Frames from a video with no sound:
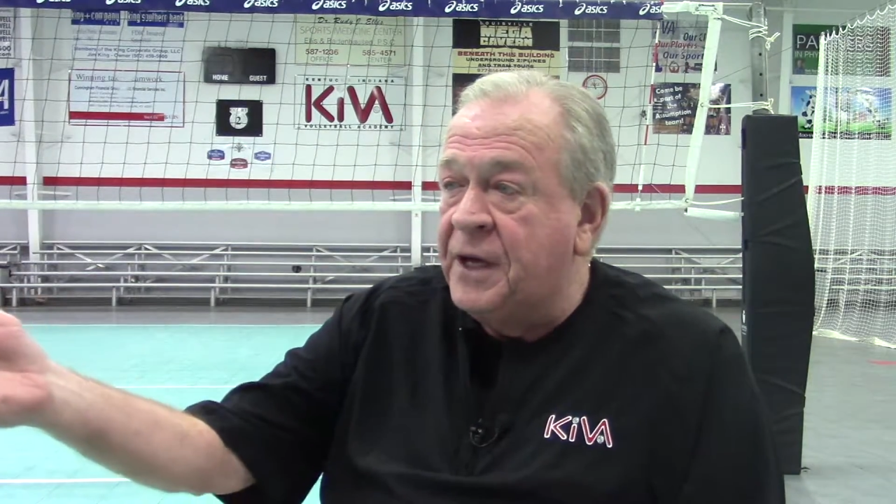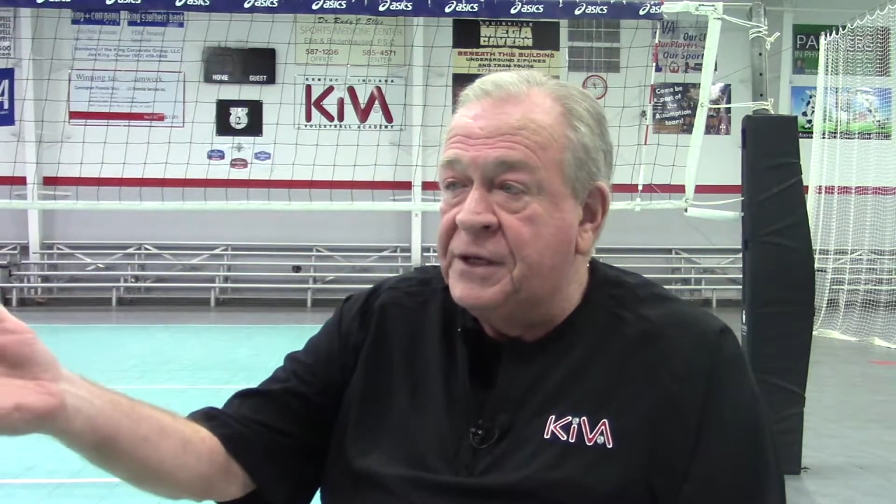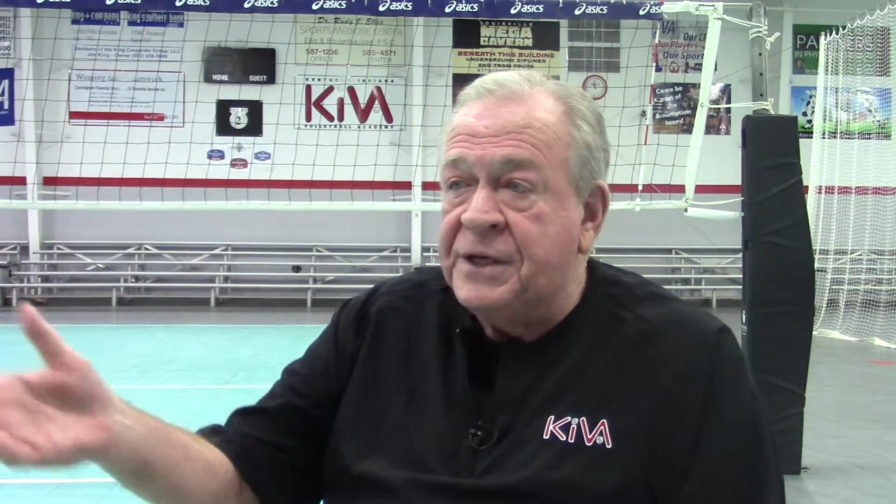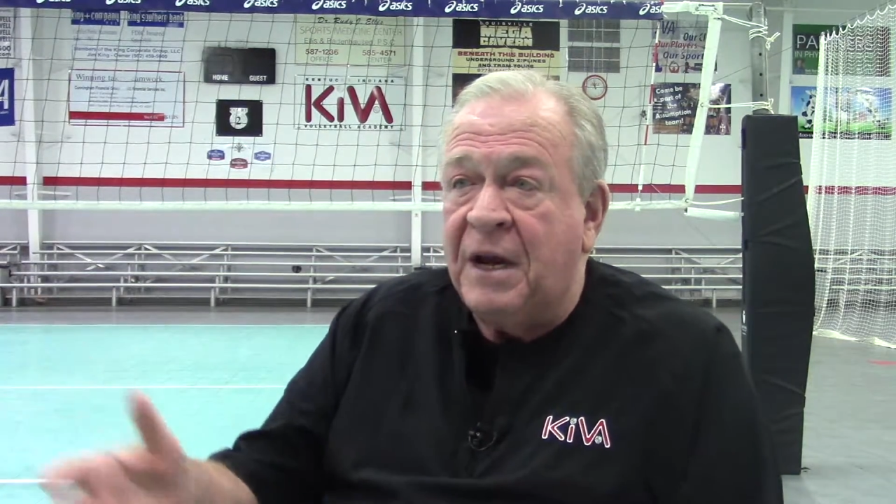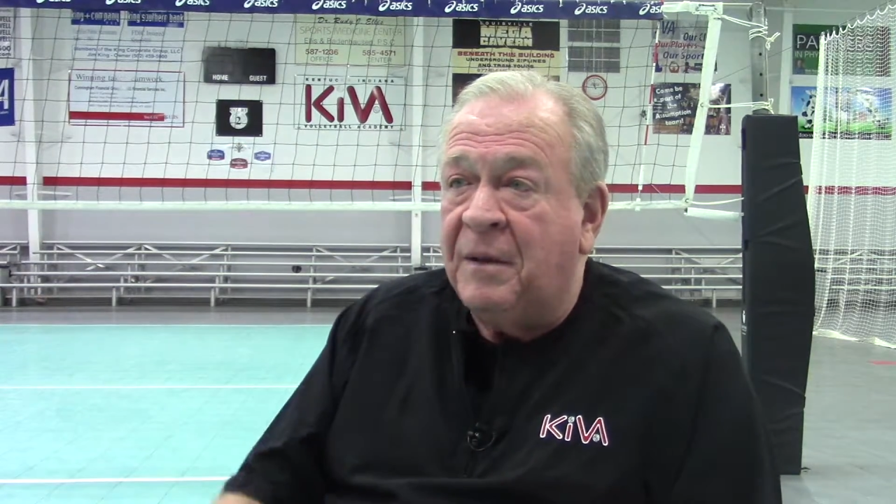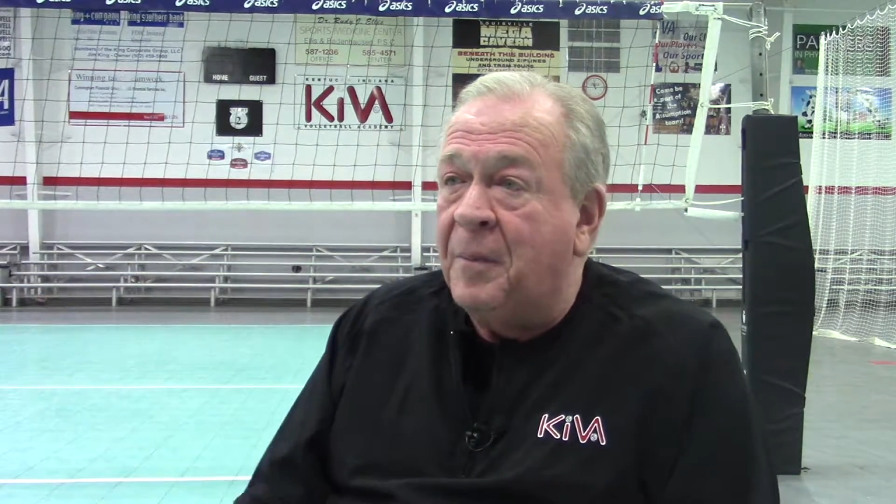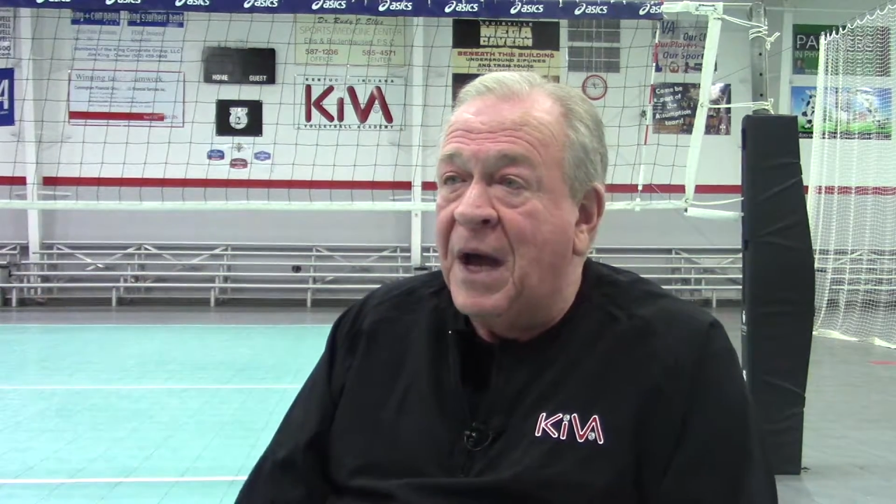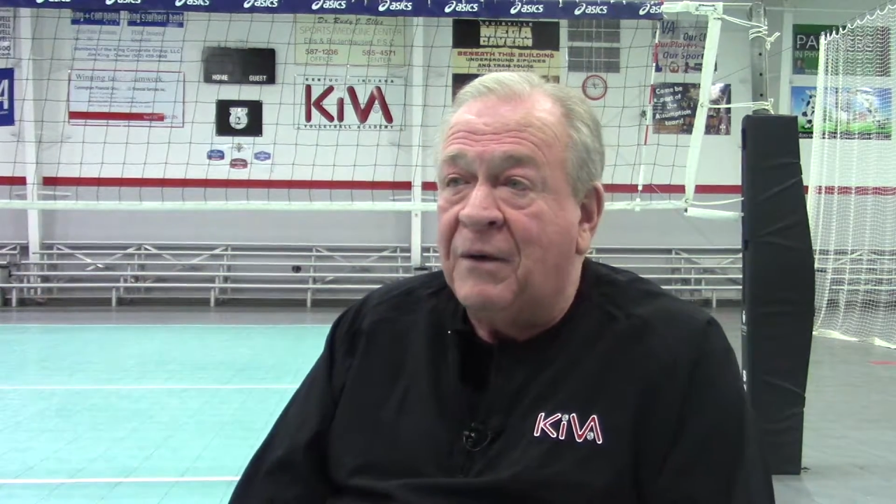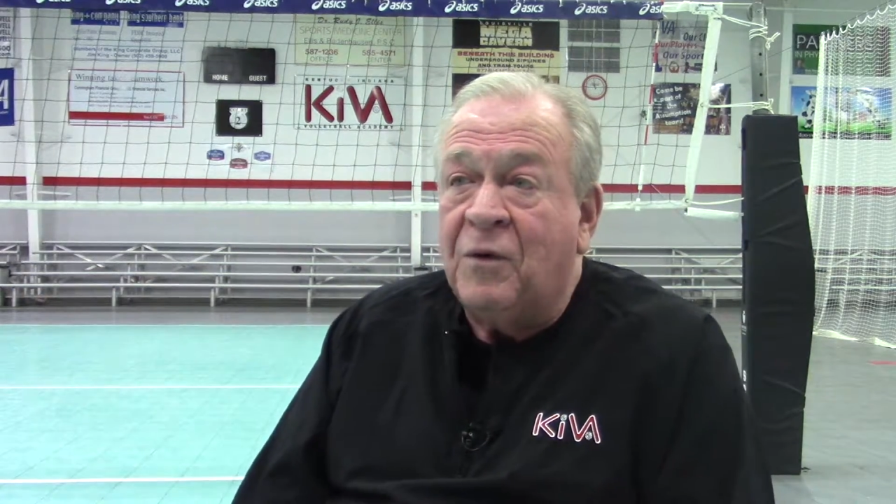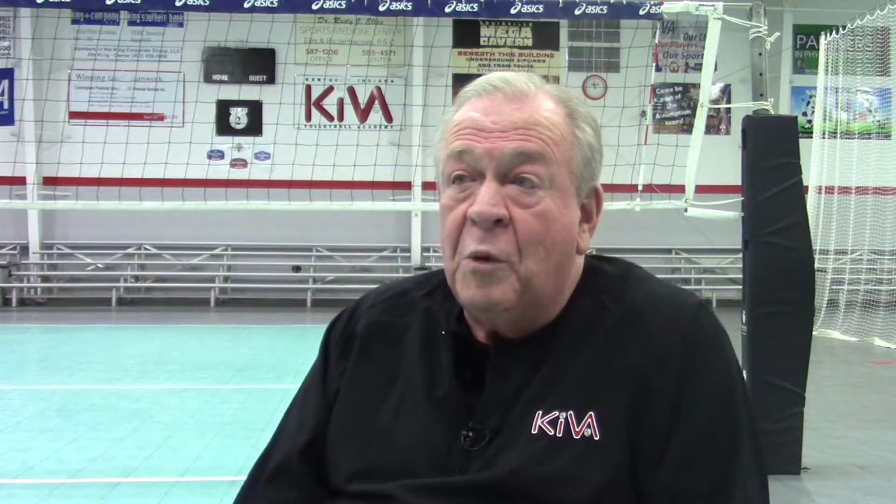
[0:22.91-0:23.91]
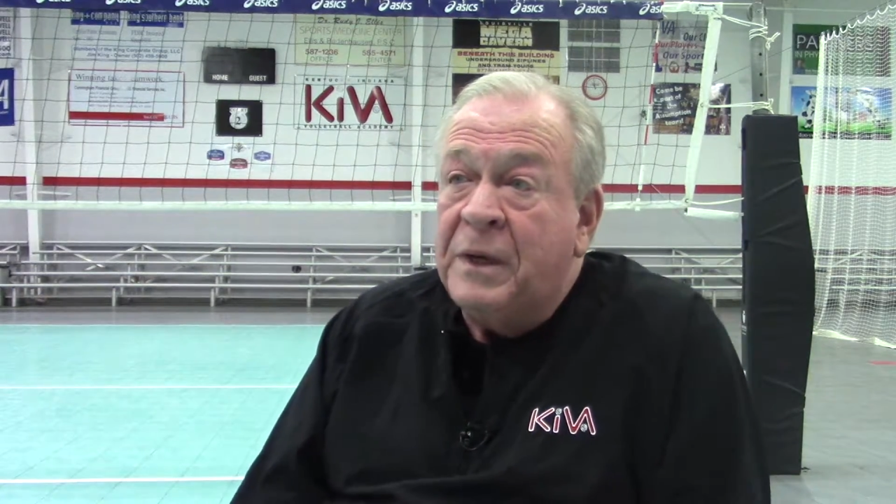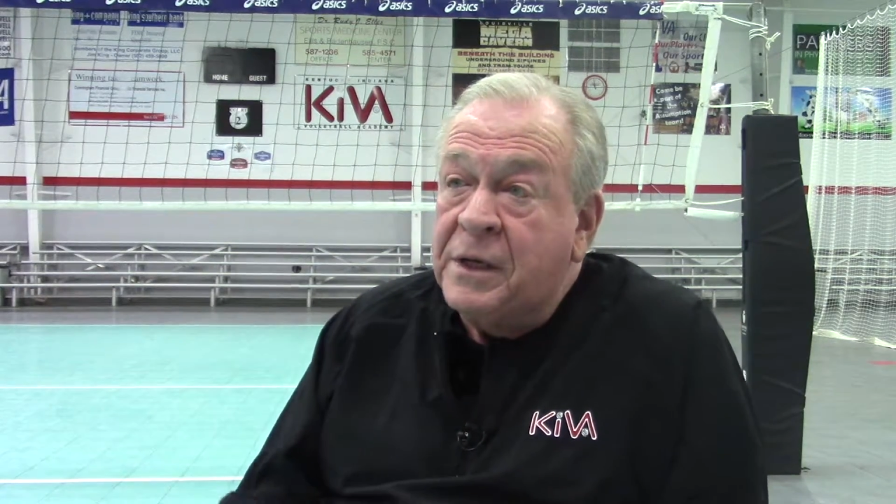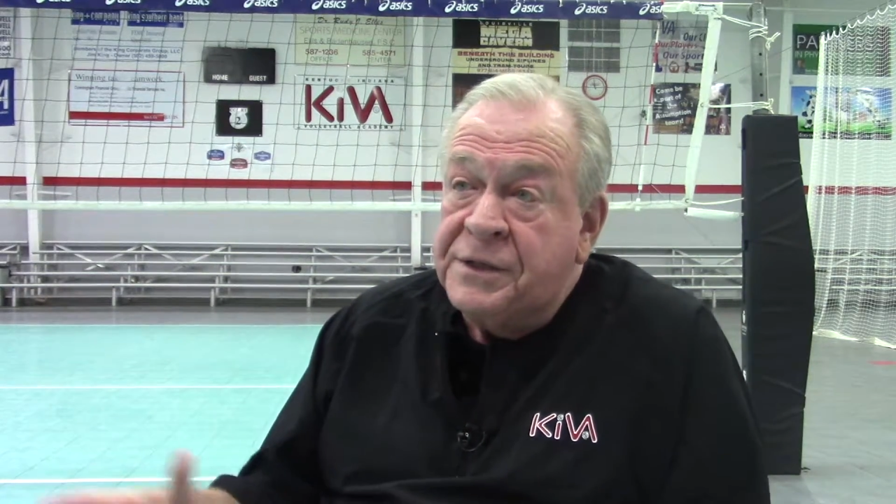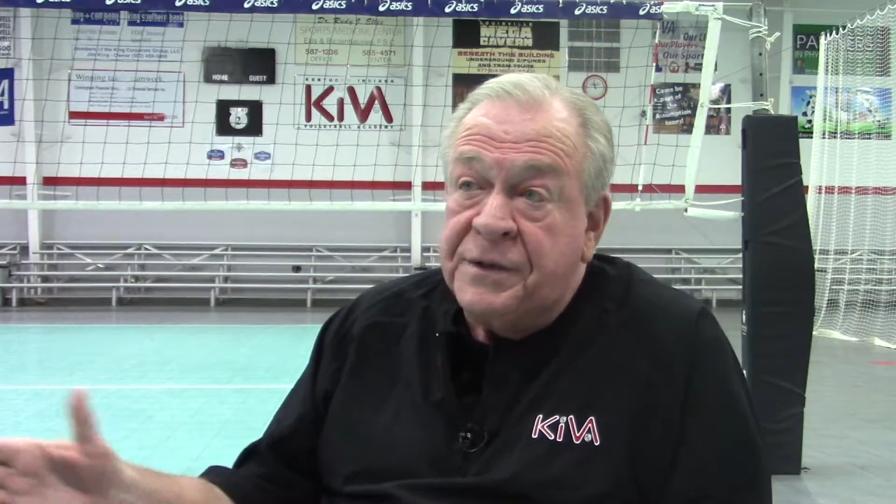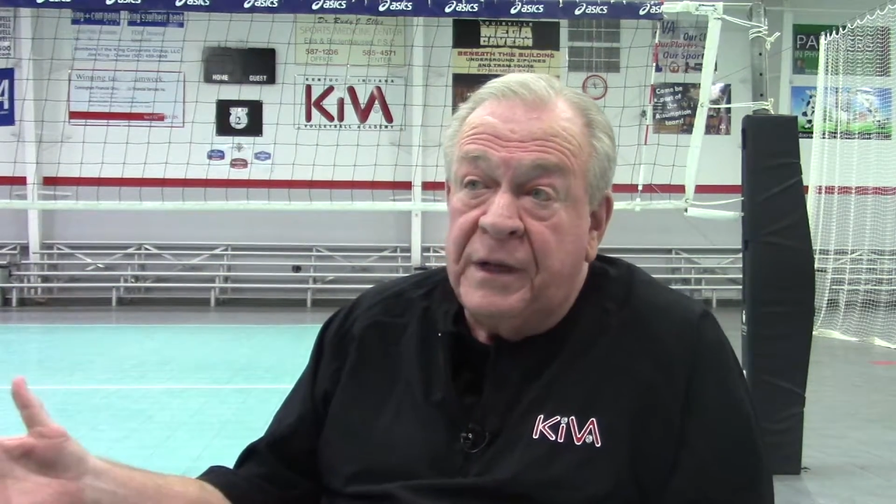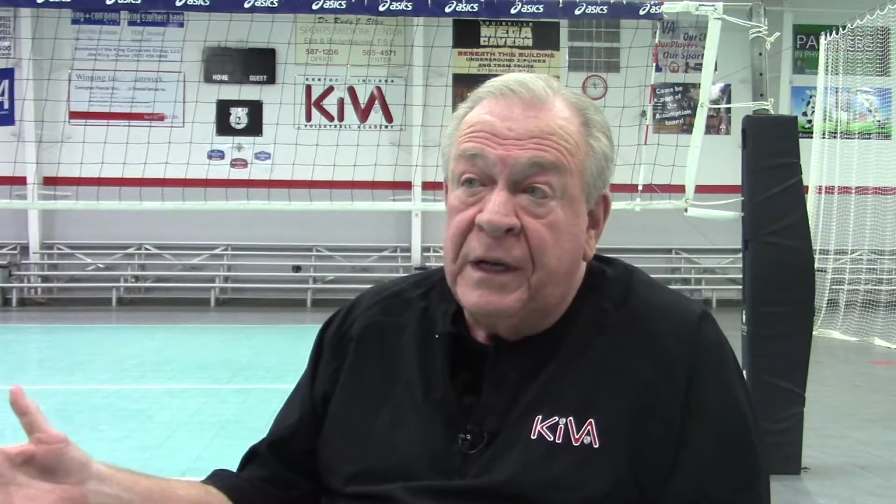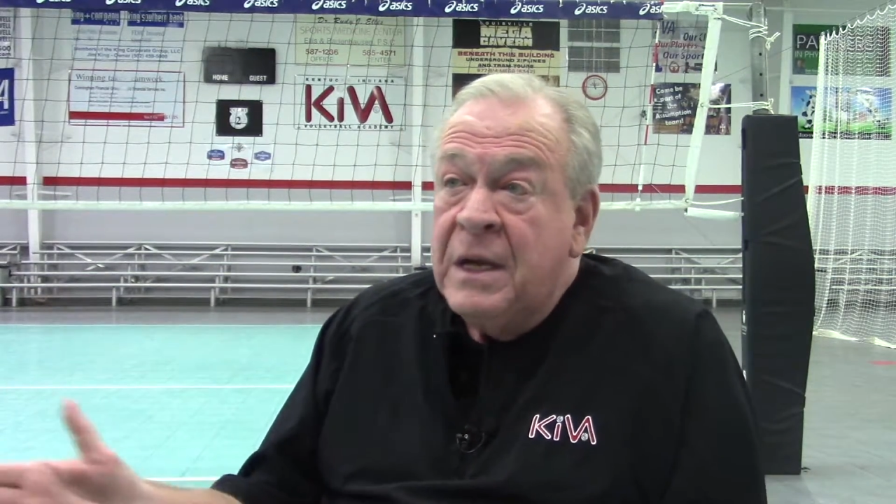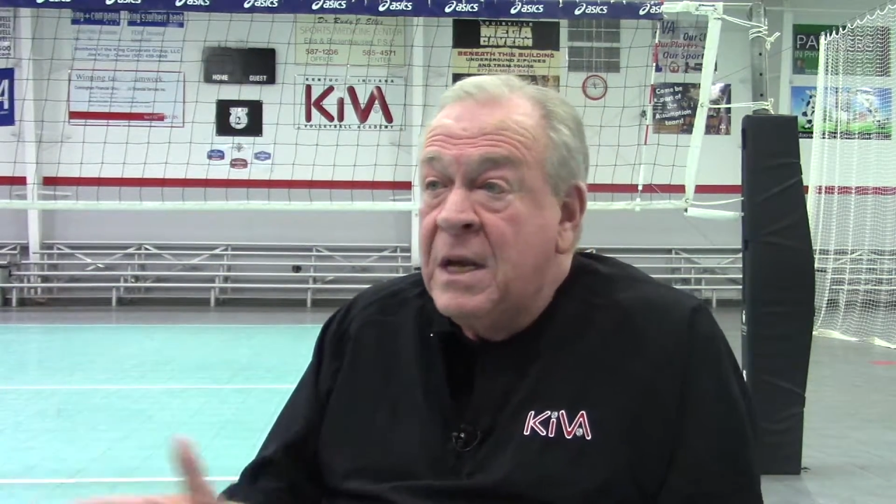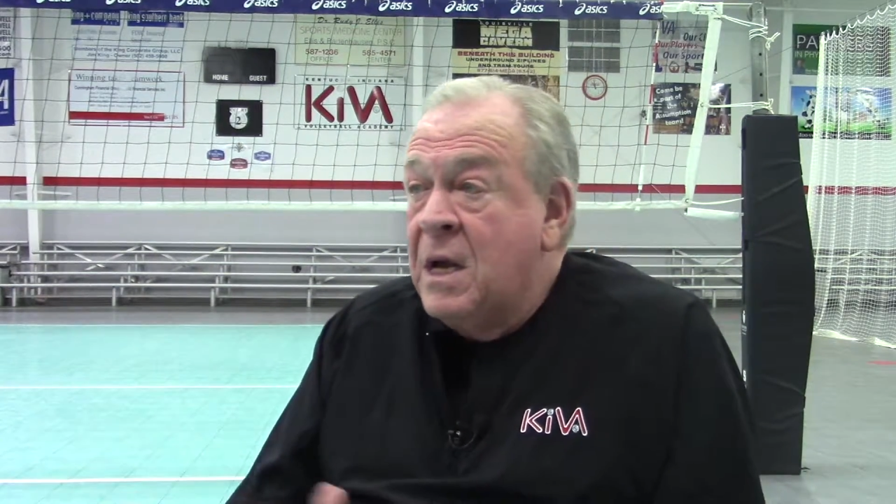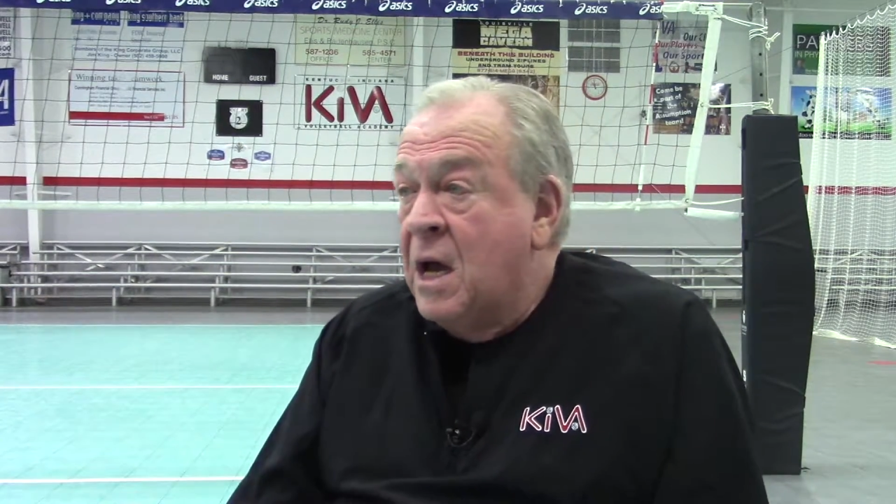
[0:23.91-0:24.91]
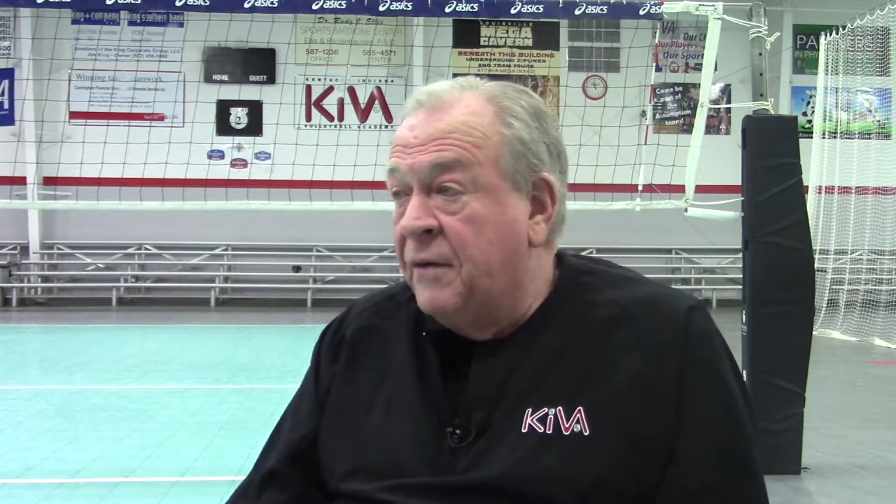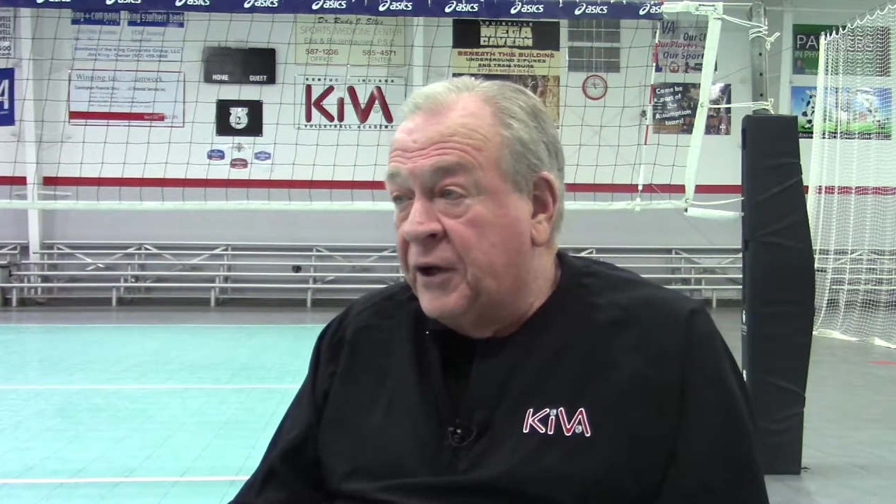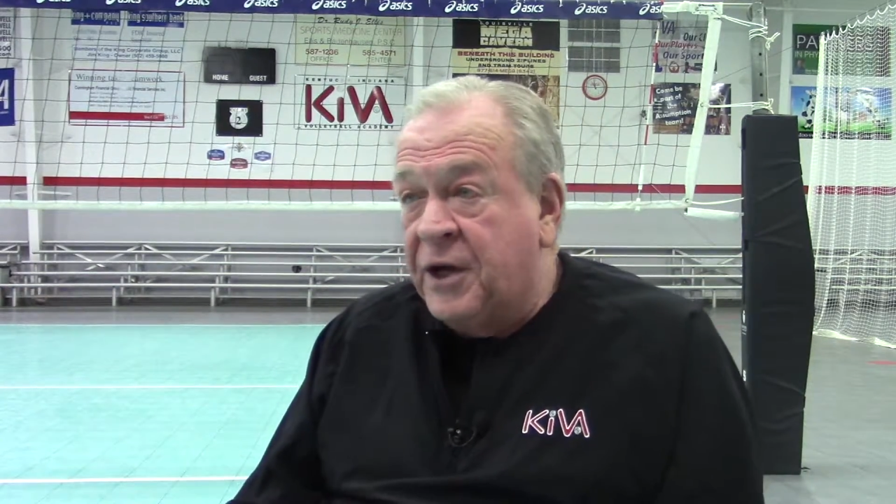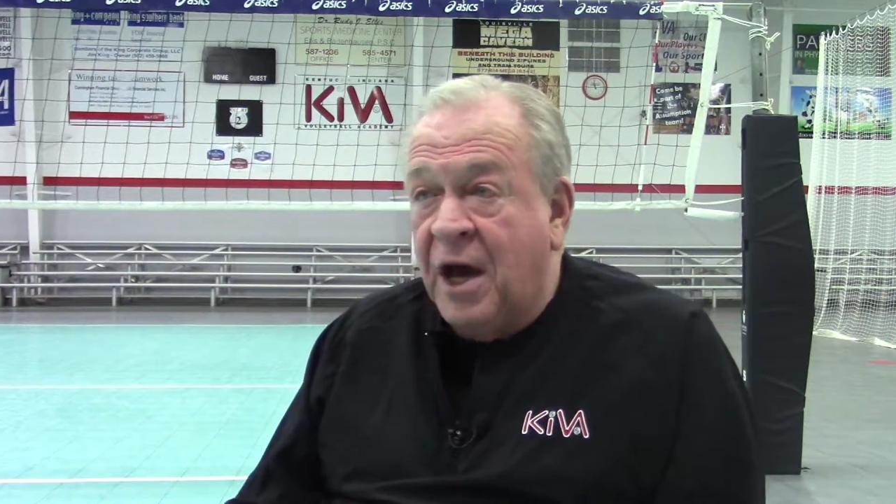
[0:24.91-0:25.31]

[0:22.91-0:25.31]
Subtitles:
kids out of the back row because of the